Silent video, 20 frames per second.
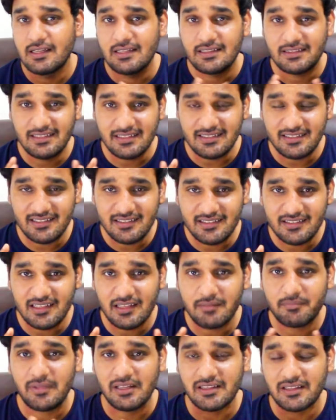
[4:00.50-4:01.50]
This is
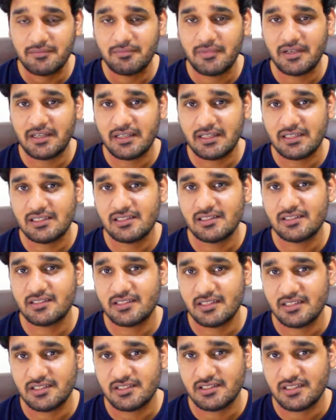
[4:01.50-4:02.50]
the mathematical
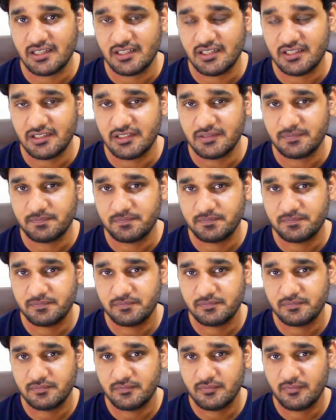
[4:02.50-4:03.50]
certainty.
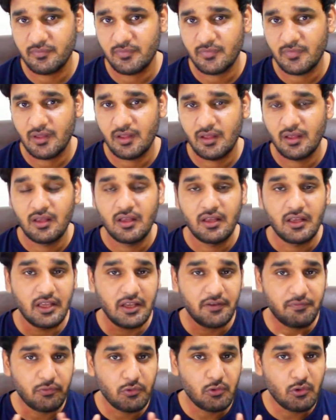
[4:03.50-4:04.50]

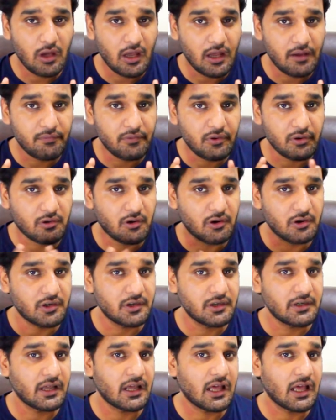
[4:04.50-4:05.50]
If you have
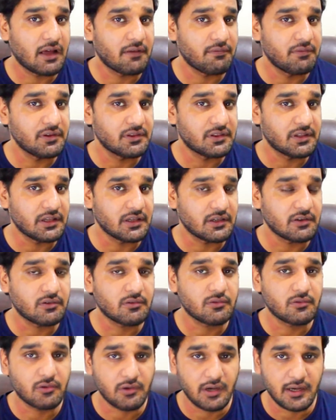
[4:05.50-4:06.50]
recorded everything
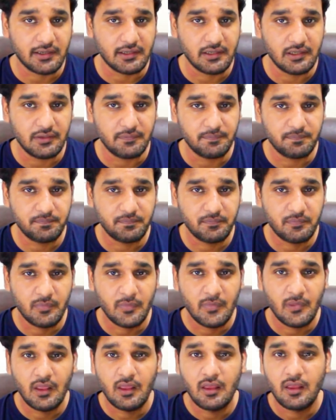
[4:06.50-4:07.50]
correctly.
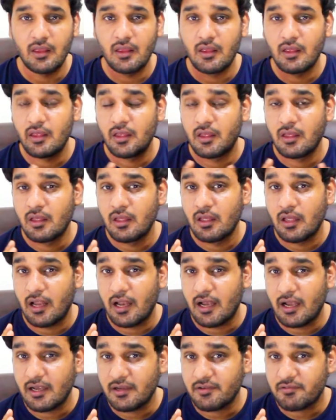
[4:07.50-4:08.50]

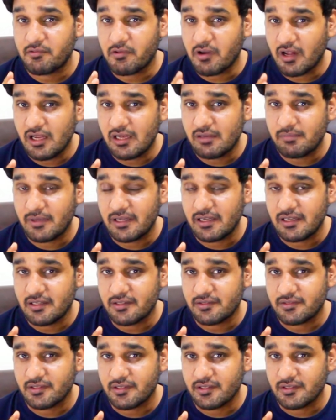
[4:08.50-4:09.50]
And trial
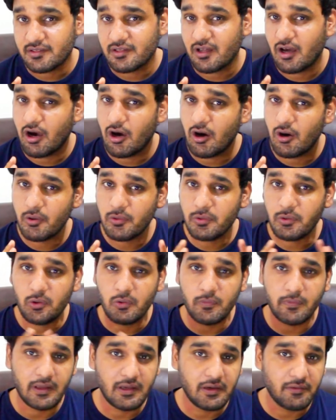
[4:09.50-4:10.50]
balance is how
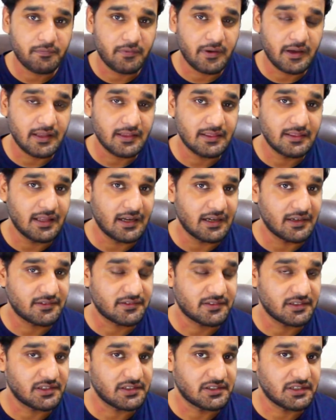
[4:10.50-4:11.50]
you verify that
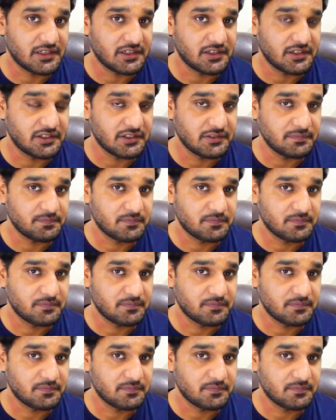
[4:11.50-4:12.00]
certainty.